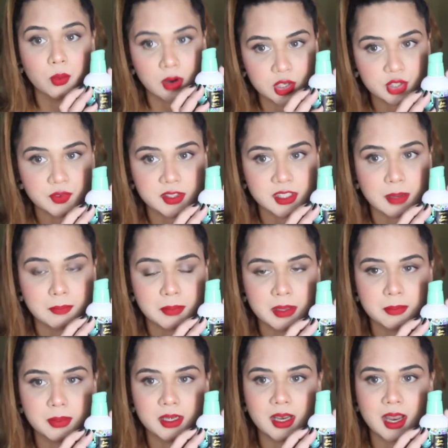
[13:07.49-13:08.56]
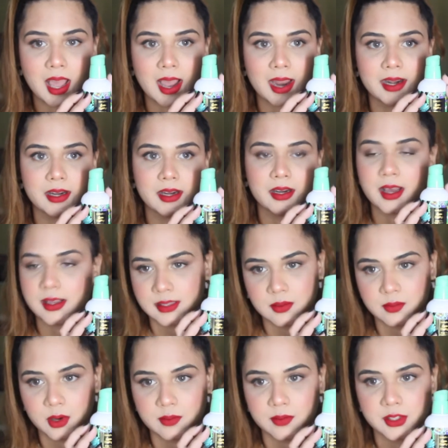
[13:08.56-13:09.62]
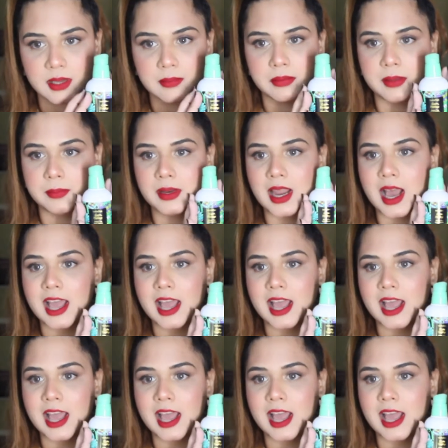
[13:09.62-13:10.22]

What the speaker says: works for some people and doesn't work for some people.